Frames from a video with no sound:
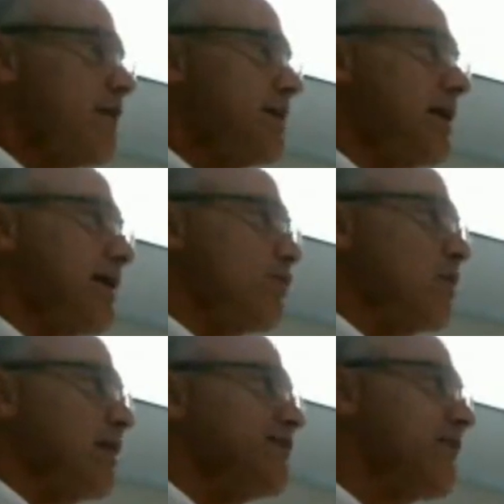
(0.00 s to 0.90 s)
I mean,
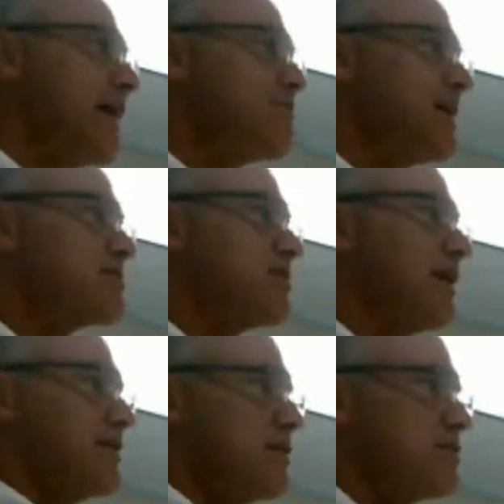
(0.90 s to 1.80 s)
if I
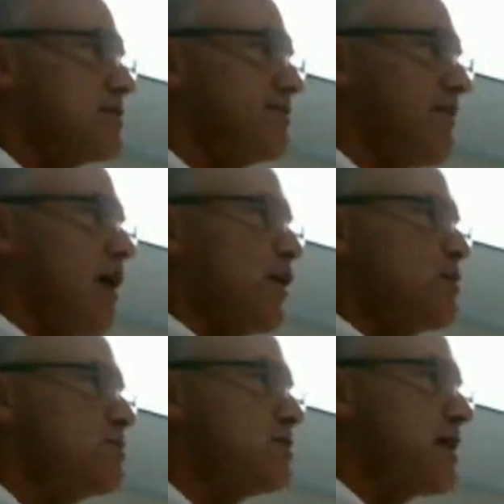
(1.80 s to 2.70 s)
pixelate, does the
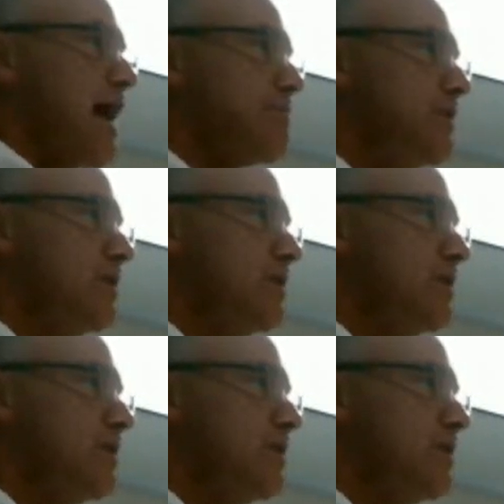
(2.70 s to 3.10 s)
volume stop?